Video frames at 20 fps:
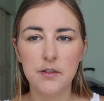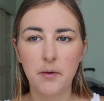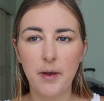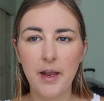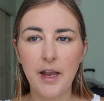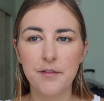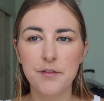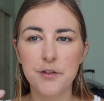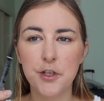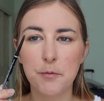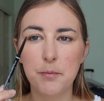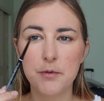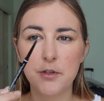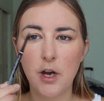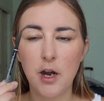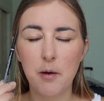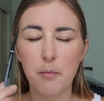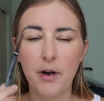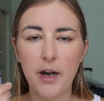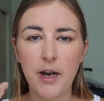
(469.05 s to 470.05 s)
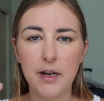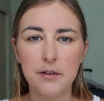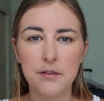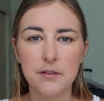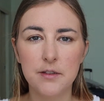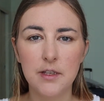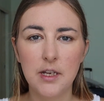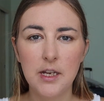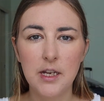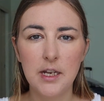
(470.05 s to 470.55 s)
So I have super dark
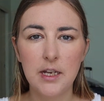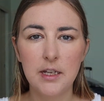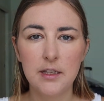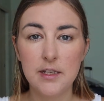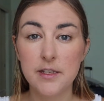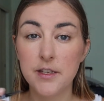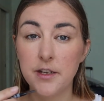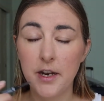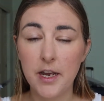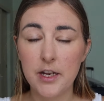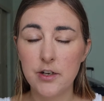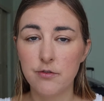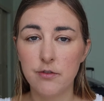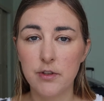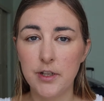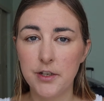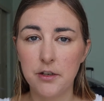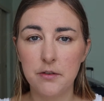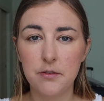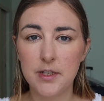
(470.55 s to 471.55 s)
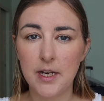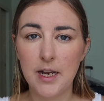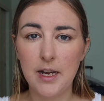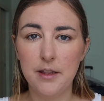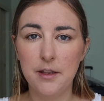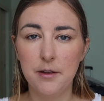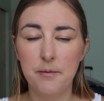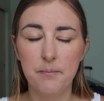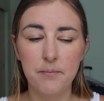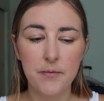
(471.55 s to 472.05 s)
brows. These are natural, I don't dye
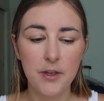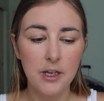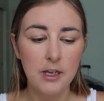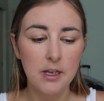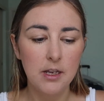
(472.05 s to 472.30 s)
them.